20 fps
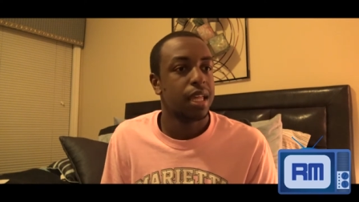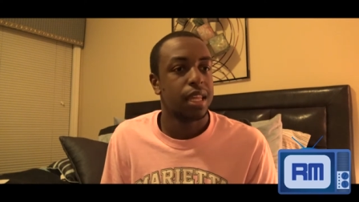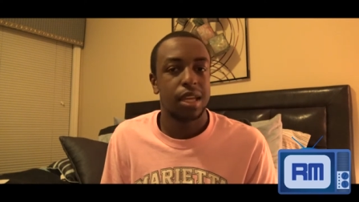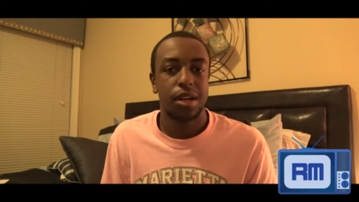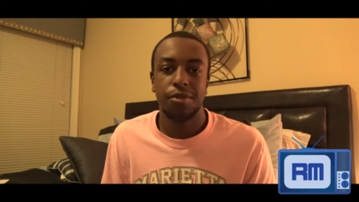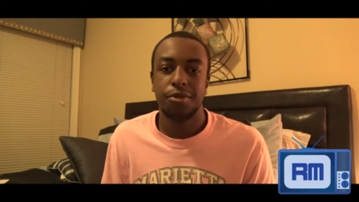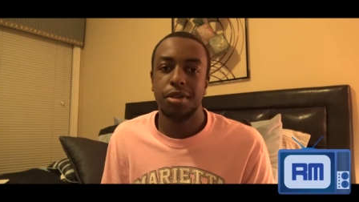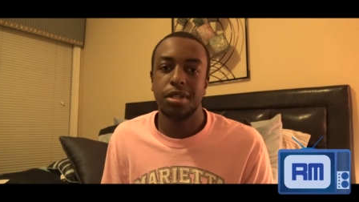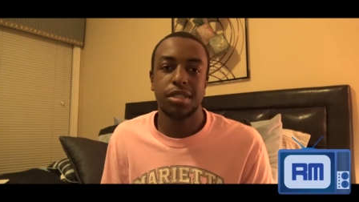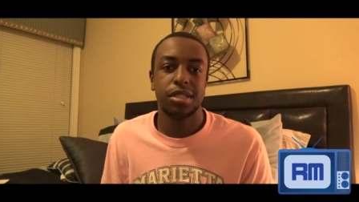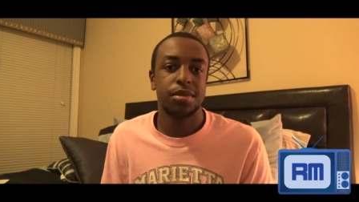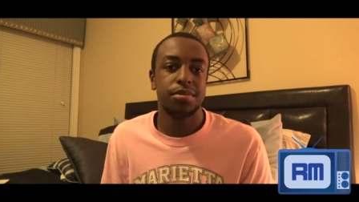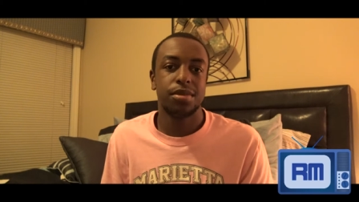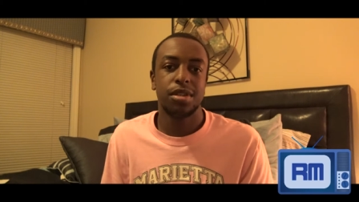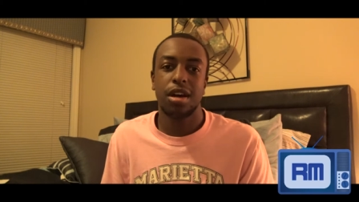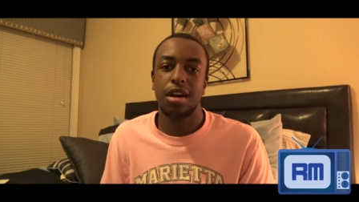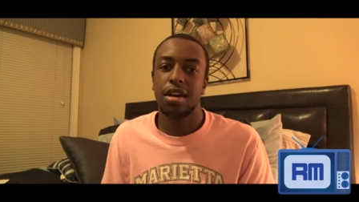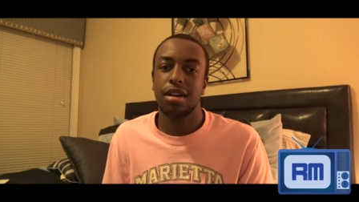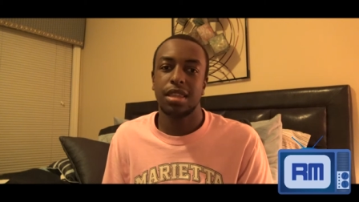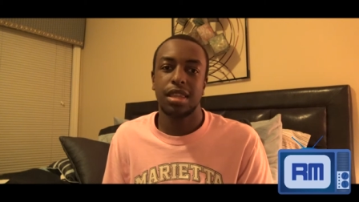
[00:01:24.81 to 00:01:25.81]
There was some
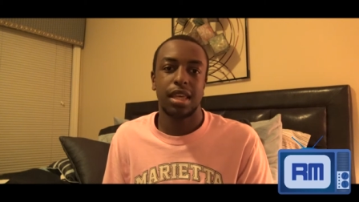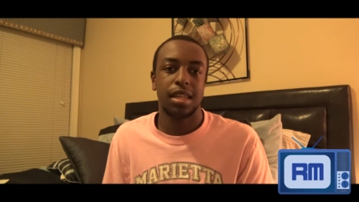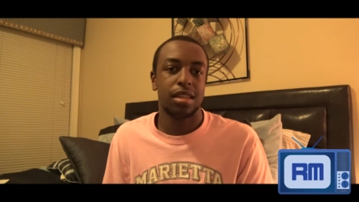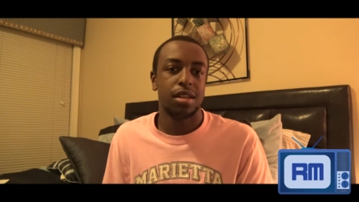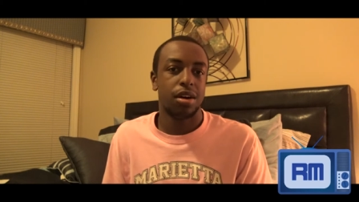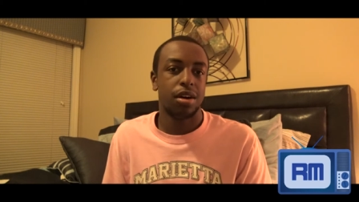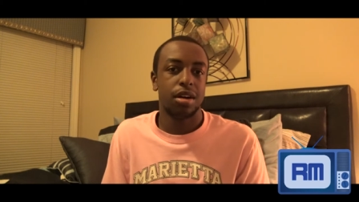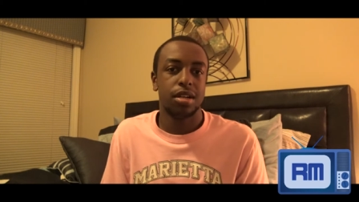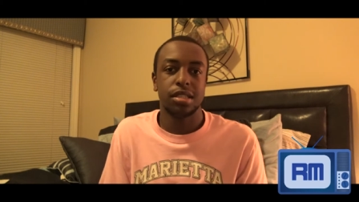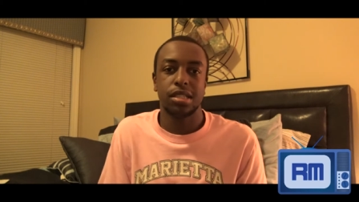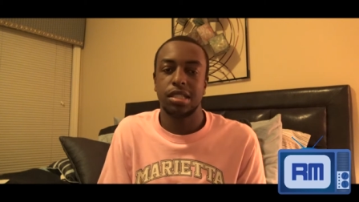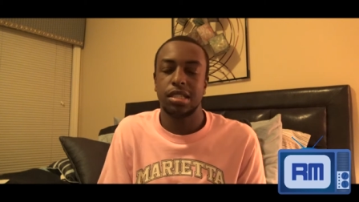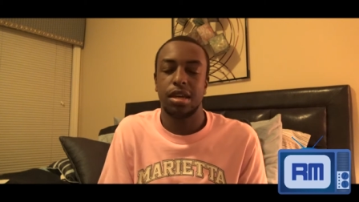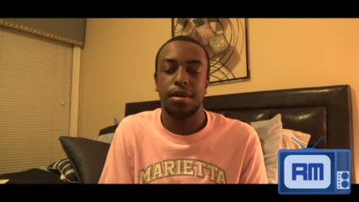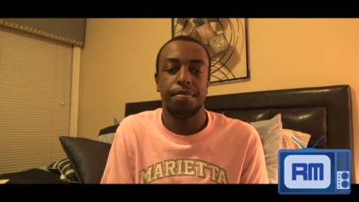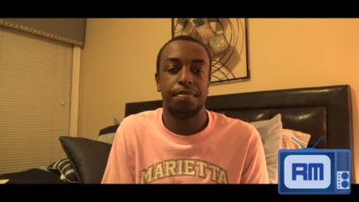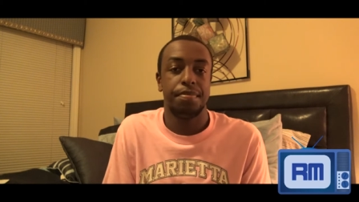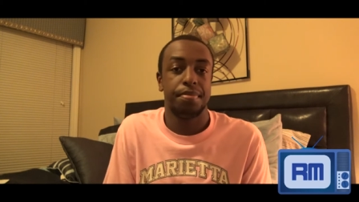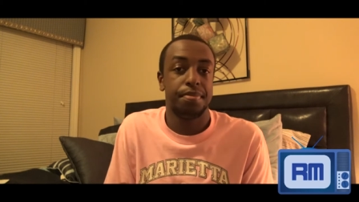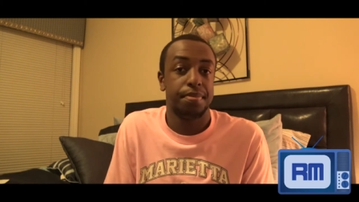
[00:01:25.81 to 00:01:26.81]
talk that the Hawks
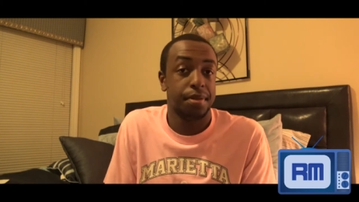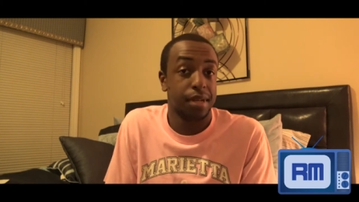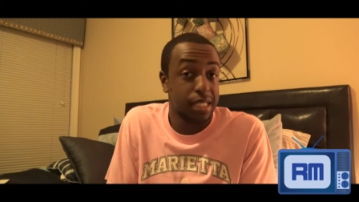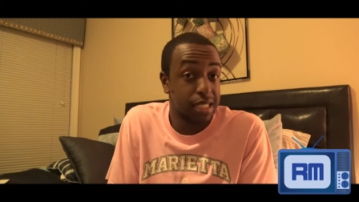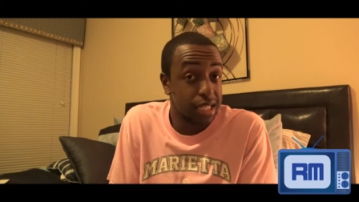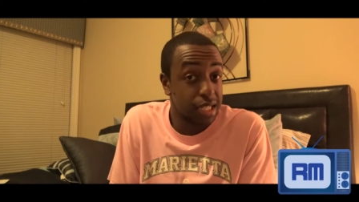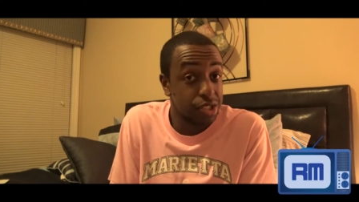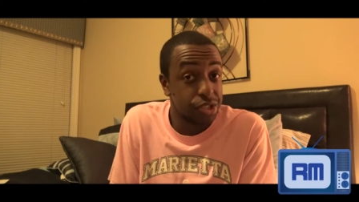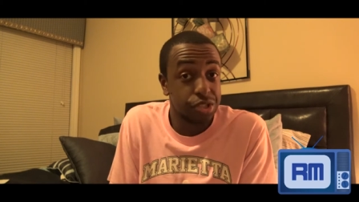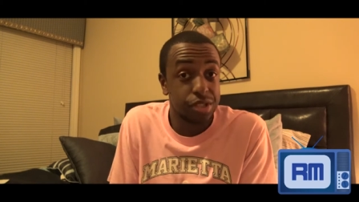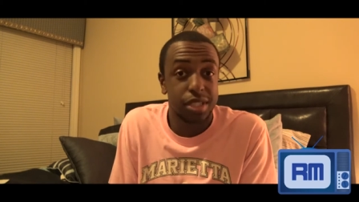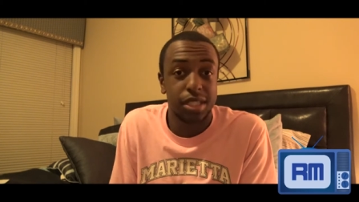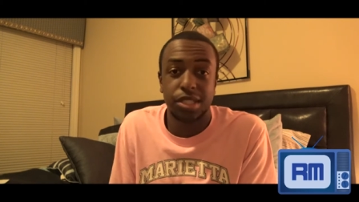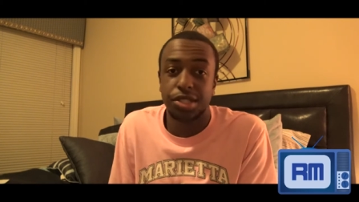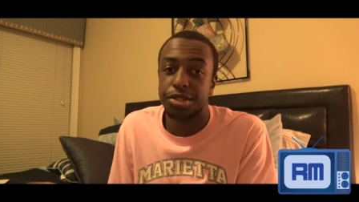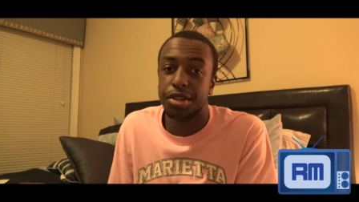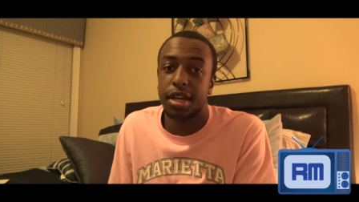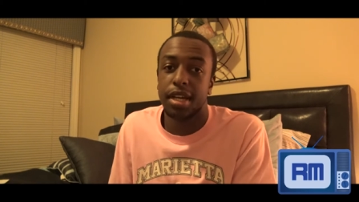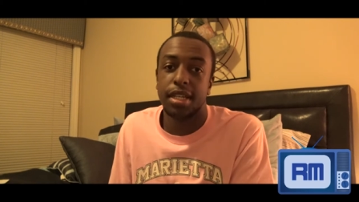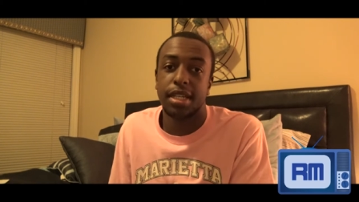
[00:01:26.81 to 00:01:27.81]
could potentially
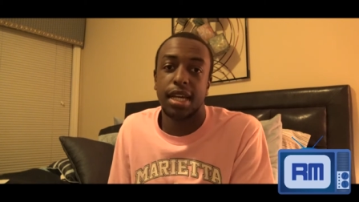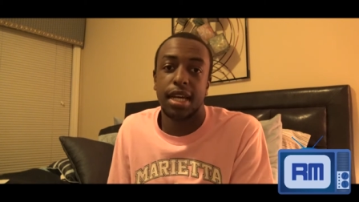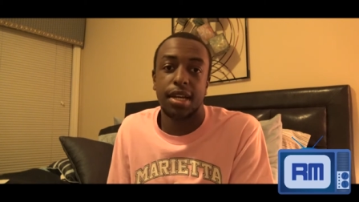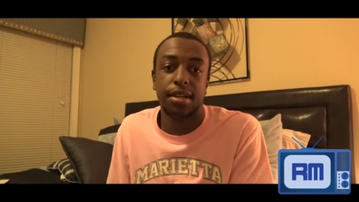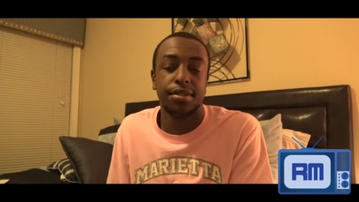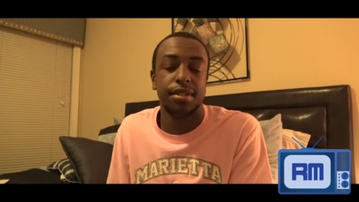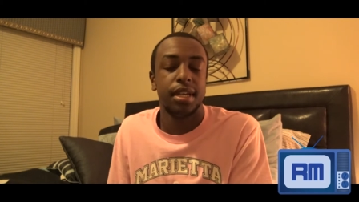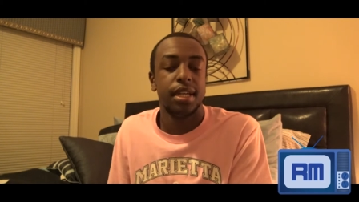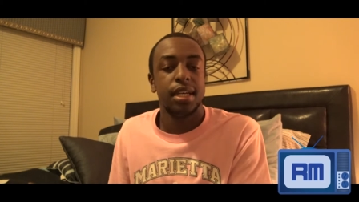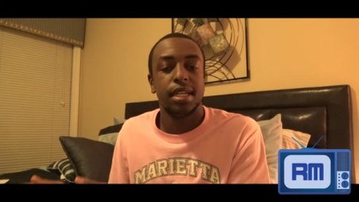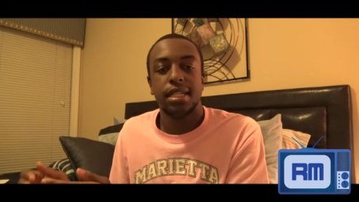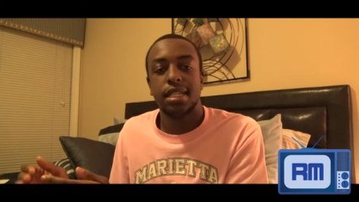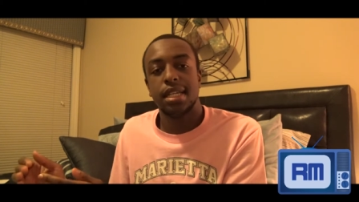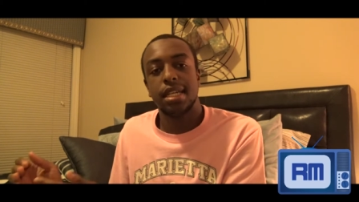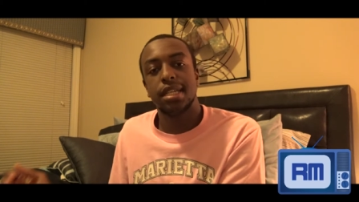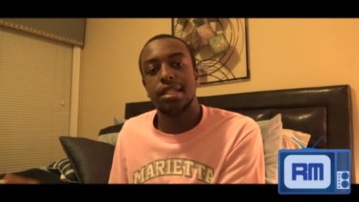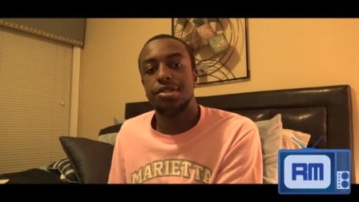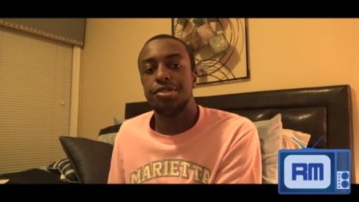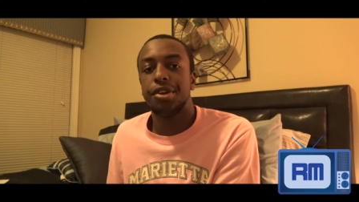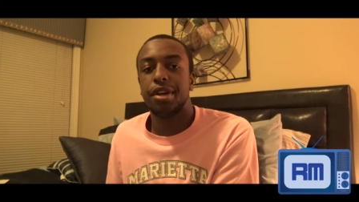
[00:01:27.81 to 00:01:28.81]
trade down to
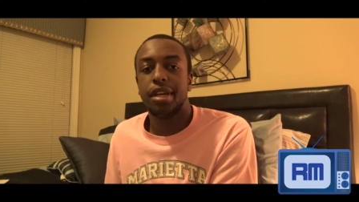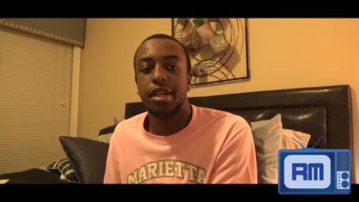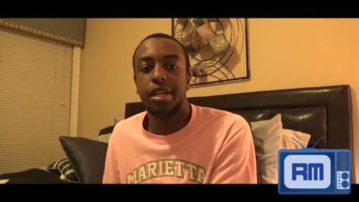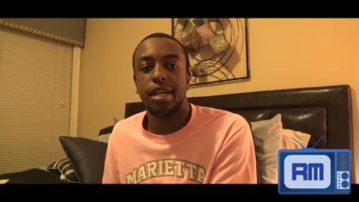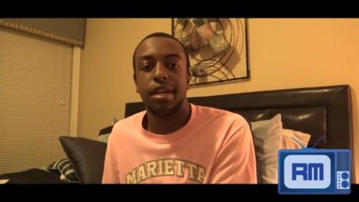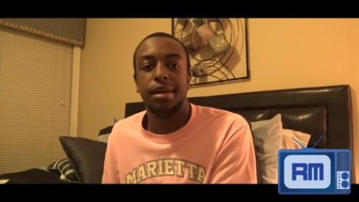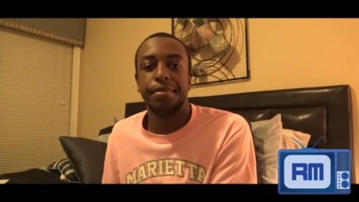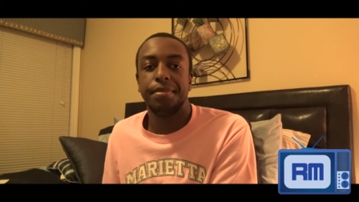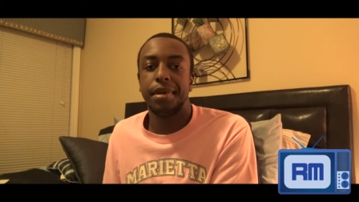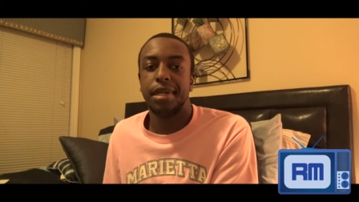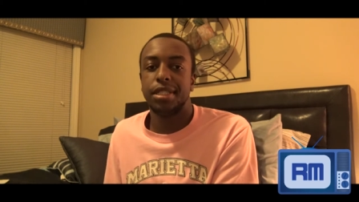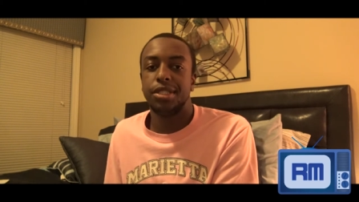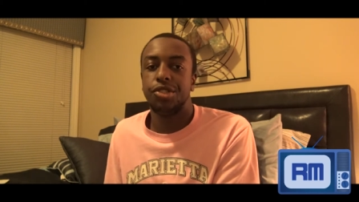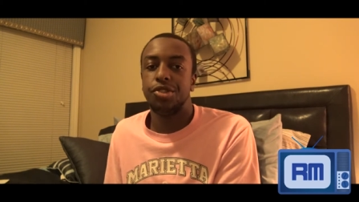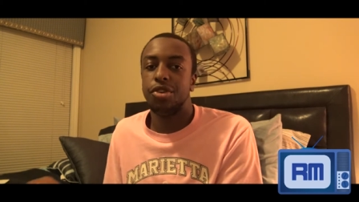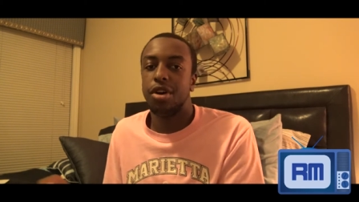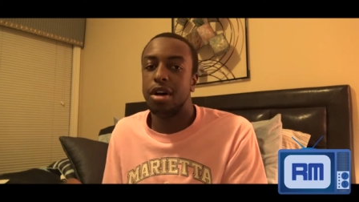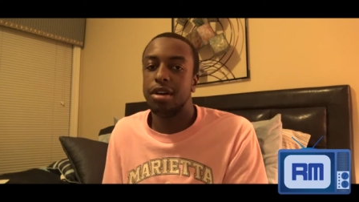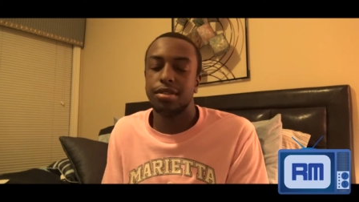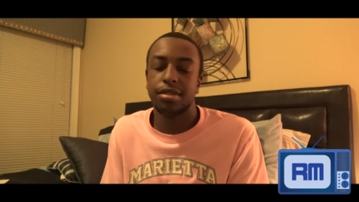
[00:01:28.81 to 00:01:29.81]
get Trae Young, but
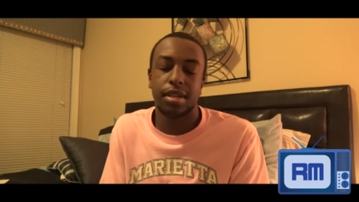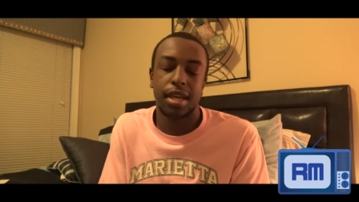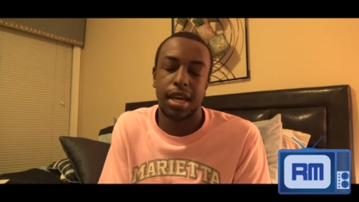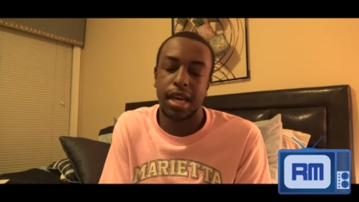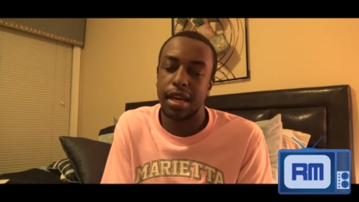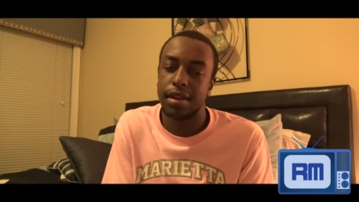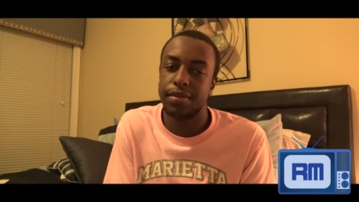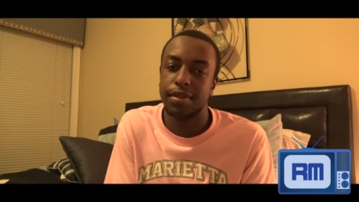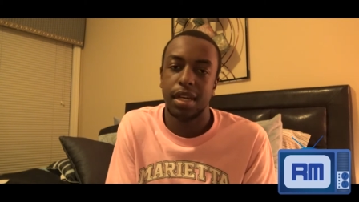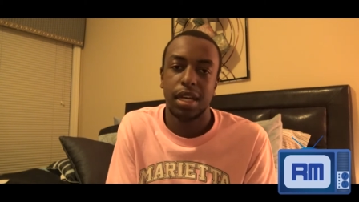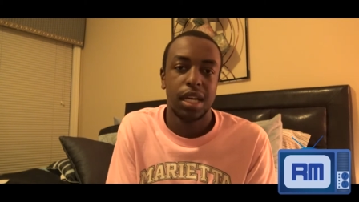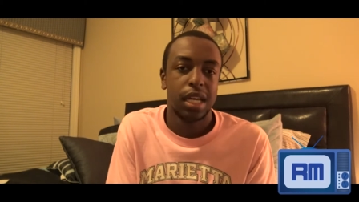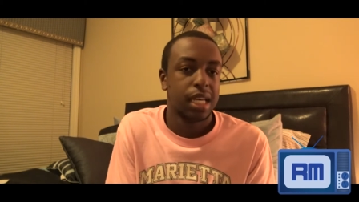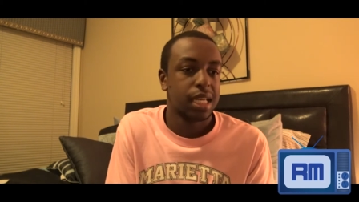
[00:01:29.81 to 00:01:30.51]
you also have